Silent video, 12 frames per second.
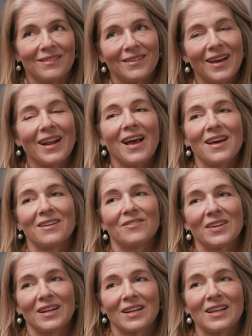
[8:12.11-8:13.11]
get ahead of
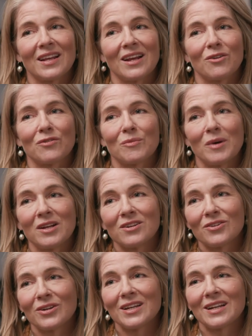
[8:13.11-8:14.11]
it and get out from
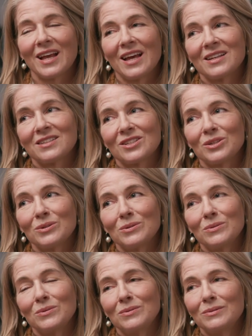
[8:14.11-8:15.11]
under it and
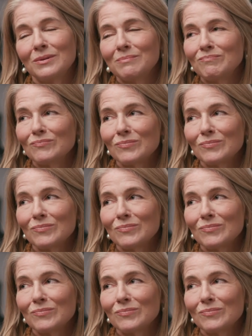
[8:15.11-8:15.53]
to,